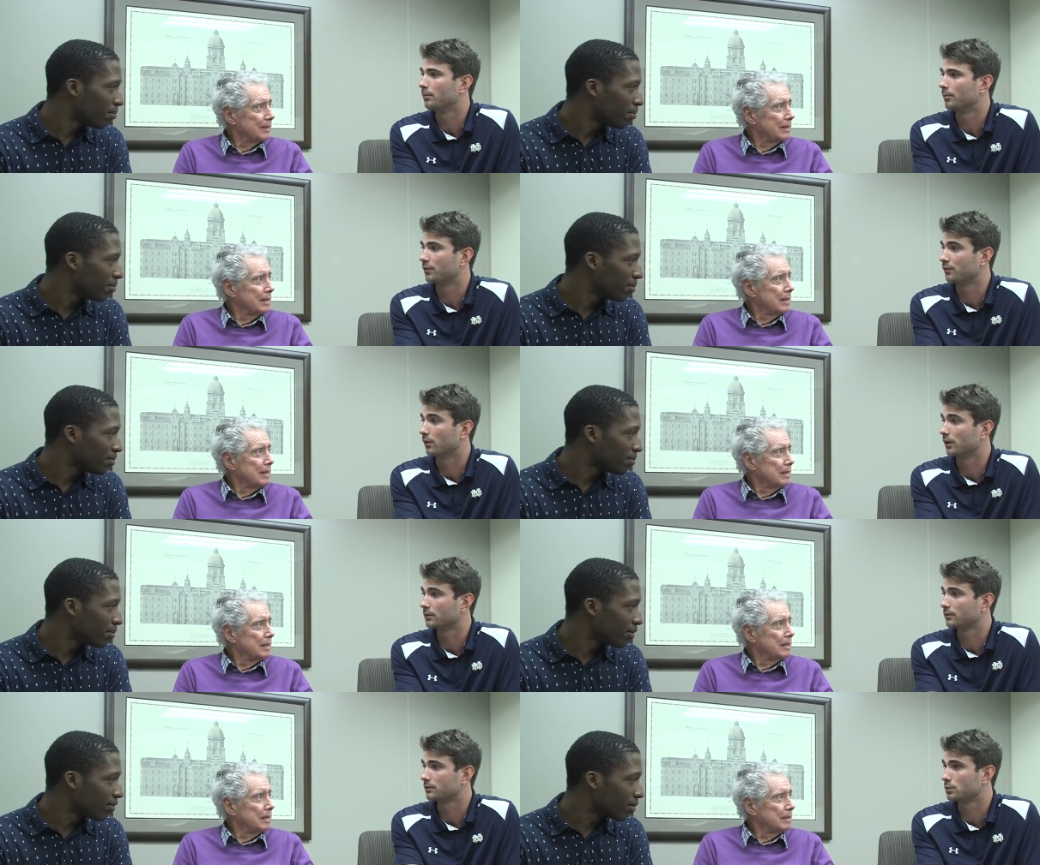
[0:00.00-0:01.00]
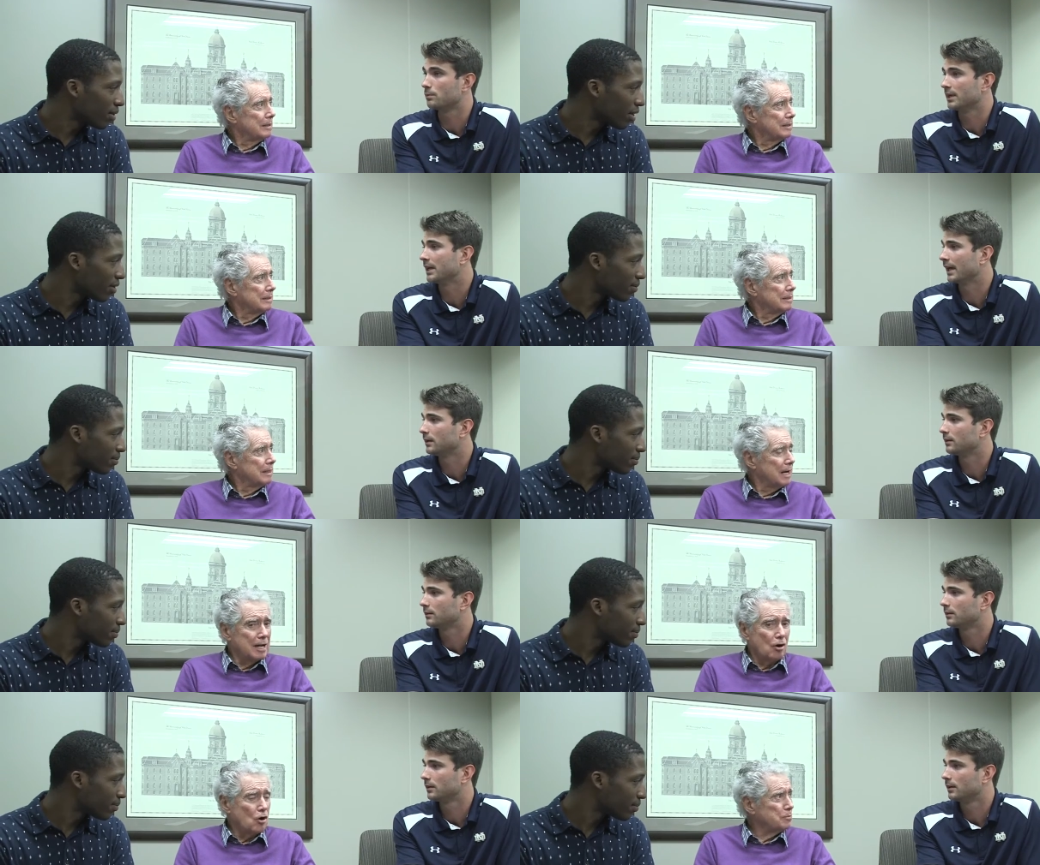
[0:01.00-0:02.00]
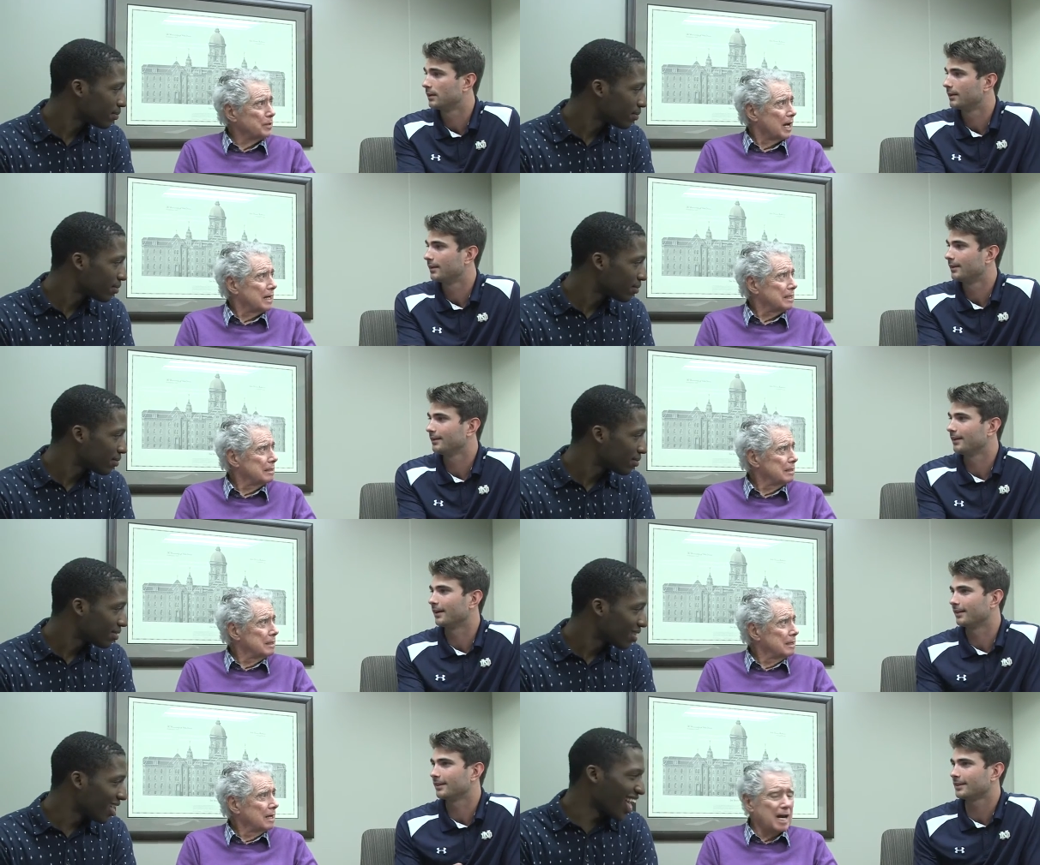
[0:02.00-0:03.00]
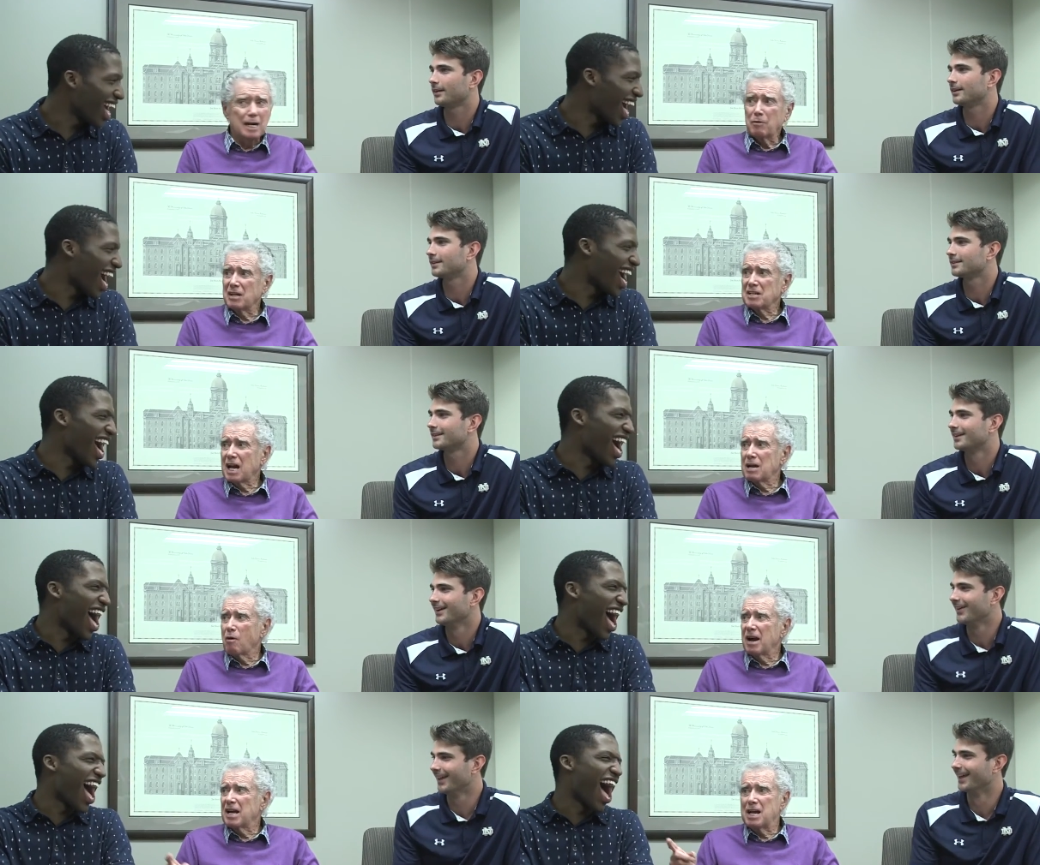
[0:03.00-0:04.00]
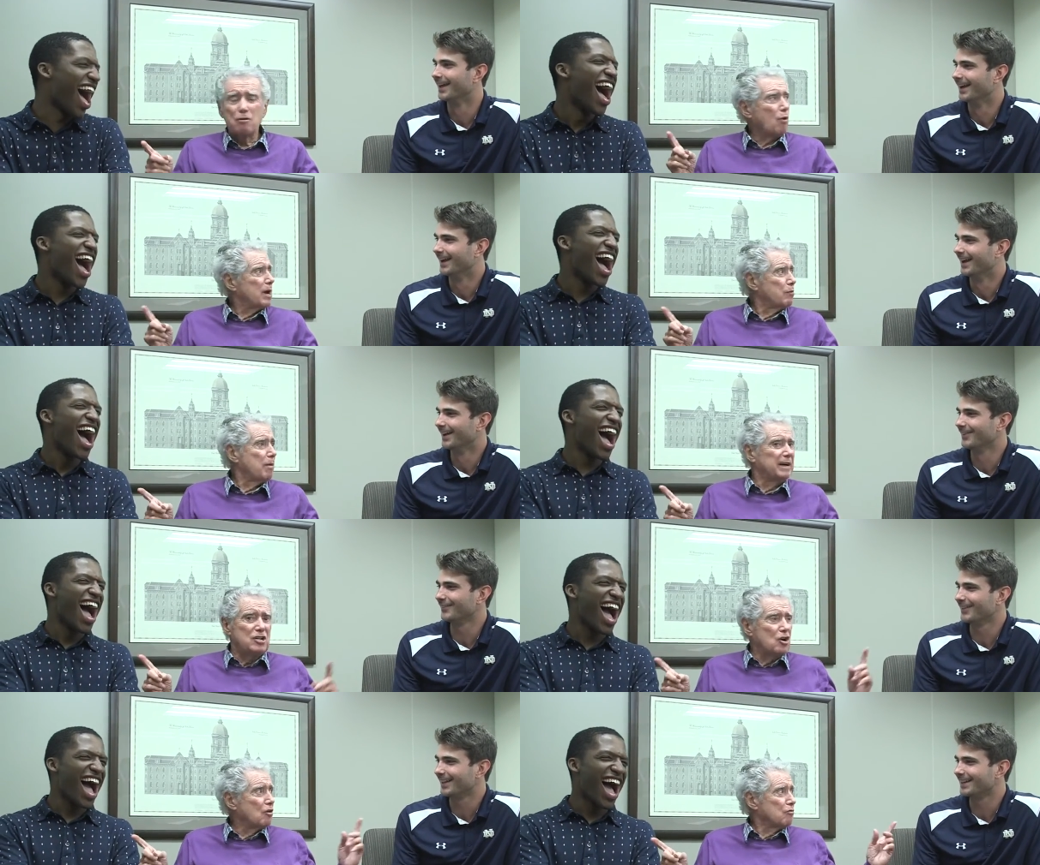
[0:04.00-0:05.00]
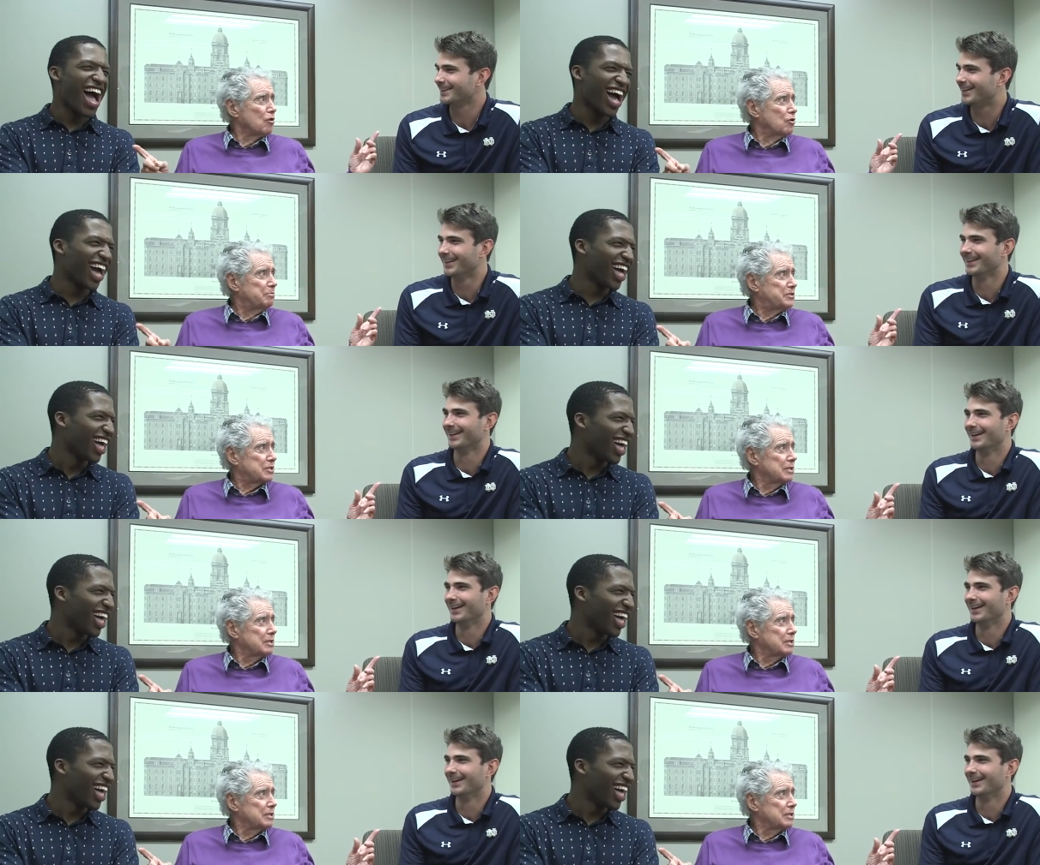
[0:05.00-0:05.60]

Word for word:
Speaker 1: before, before midnight. I hope not. Yeah, I don't want to hear one woman in your rooms.